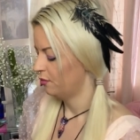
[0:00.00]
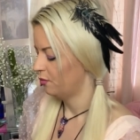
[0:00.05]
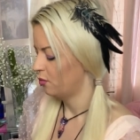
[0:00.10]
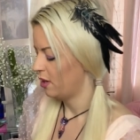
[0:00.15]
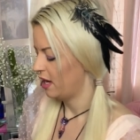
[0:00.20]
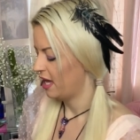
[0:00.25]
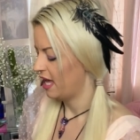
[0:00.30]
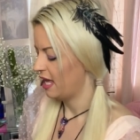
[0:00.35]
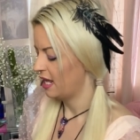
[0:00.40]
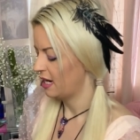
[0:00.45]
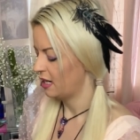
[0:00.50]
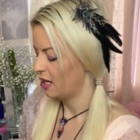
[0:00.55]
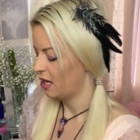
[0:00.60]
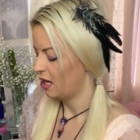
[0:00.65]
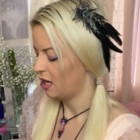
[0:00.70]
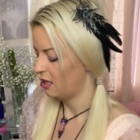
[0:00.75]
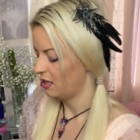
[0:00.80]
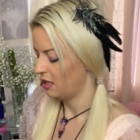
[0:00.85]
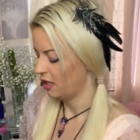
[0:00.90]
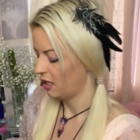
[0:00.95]
when
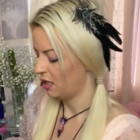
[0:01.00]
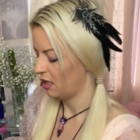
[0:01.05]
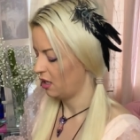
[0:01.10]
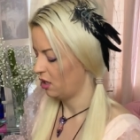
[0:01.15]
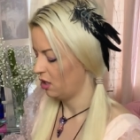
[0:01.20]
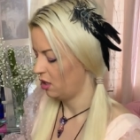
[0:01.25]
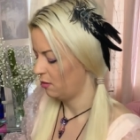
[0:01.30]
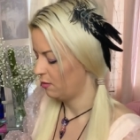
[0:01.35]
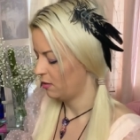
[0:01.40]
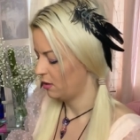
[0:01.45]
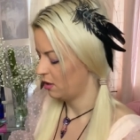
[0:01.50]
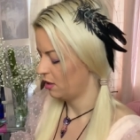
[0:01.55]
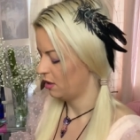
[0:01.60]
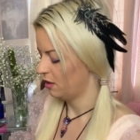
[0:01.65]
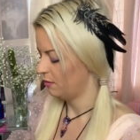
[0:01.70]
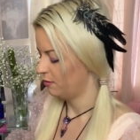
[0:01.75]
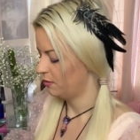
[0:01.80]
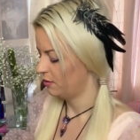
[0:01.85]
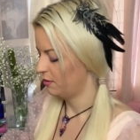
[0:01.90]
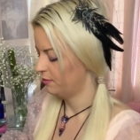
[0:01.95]
are they going to open
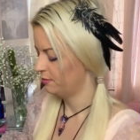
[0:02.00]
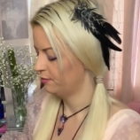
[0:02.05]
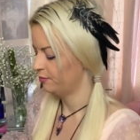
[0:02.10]
up?